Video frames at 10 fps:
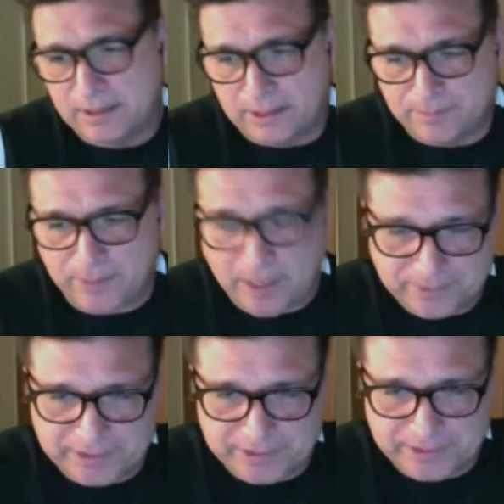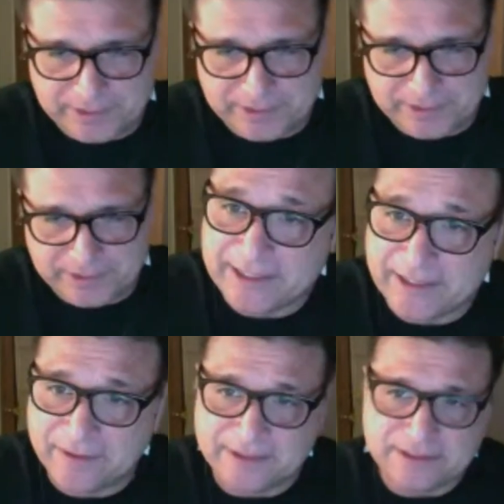population
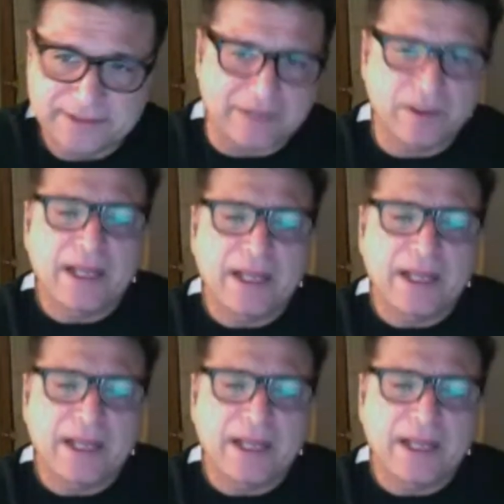from seeing things.